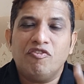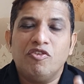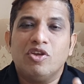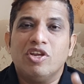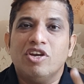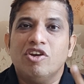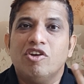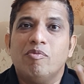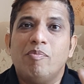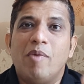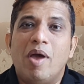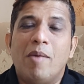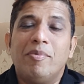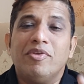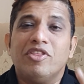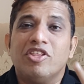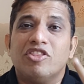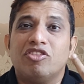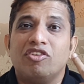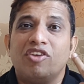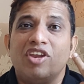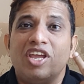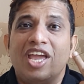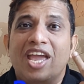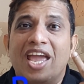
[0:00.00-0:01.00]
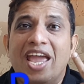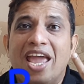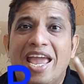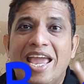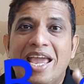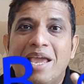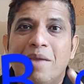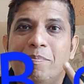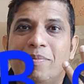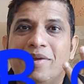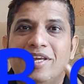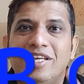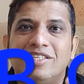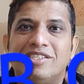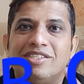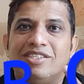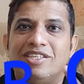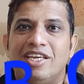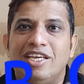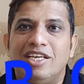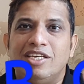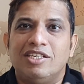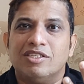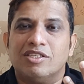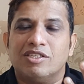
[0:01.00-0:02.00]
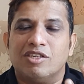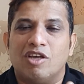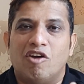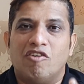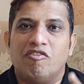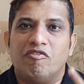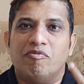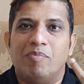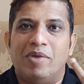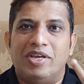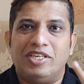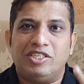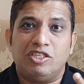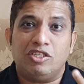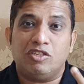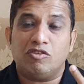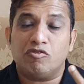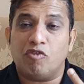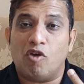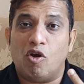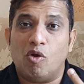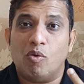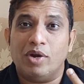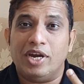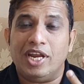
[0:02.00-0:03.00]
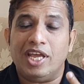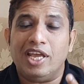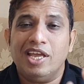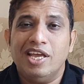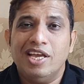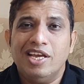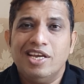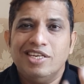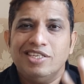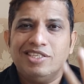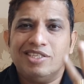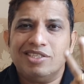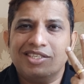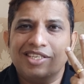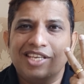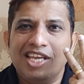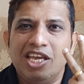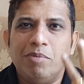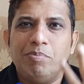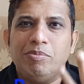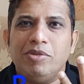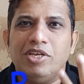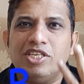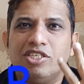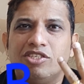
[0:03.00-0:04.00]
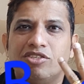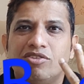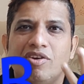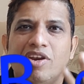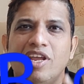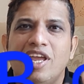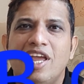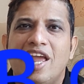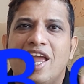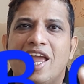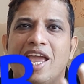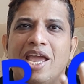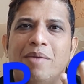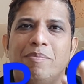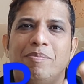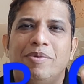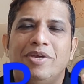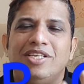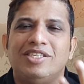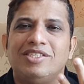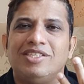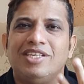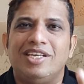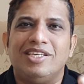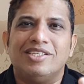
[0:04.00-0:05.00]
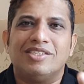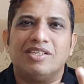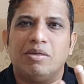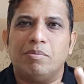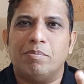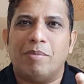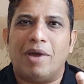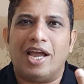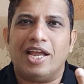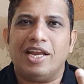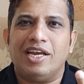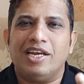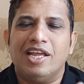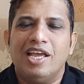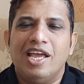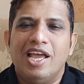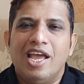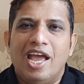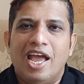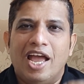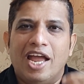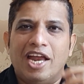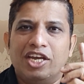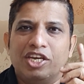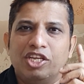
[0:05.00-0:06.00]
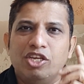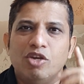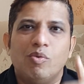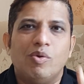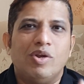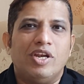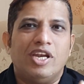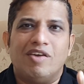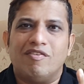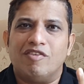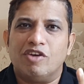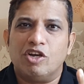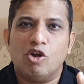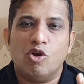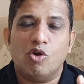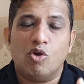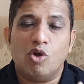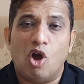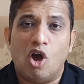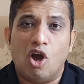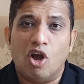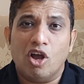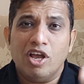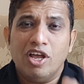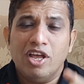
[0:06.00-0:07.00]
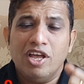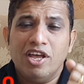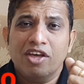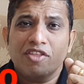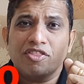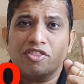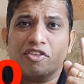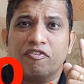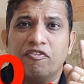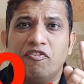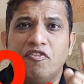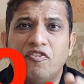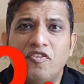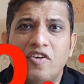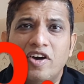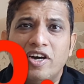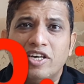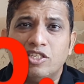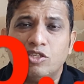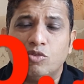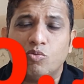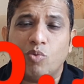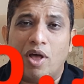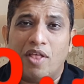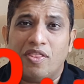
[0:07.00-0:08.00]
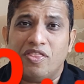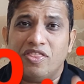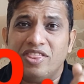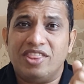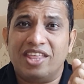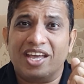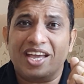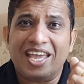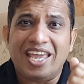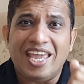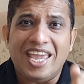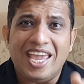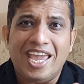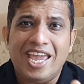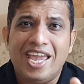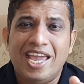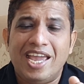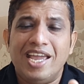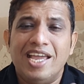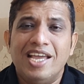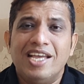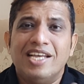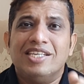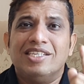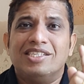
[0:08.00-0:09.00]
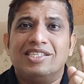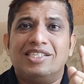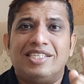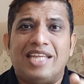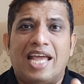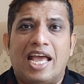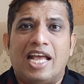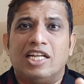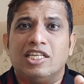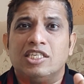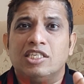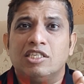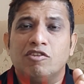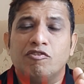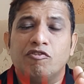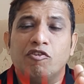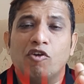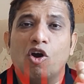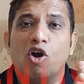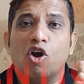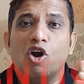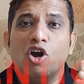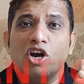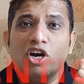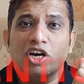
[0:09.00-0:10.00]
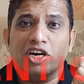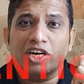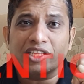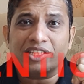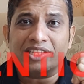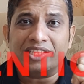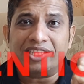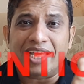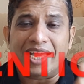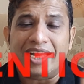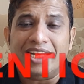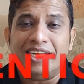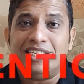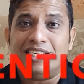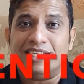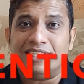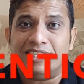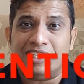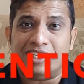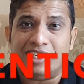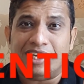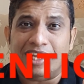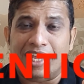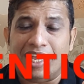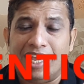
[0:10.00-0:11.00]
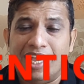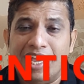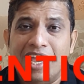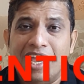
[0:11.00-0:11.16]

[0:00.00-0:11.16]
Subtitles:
you can remember the 3 ABCs of message forwarding, just keep these 3 ABCs in mind and you will never go wrong. The first one, the A, stands for authenticity.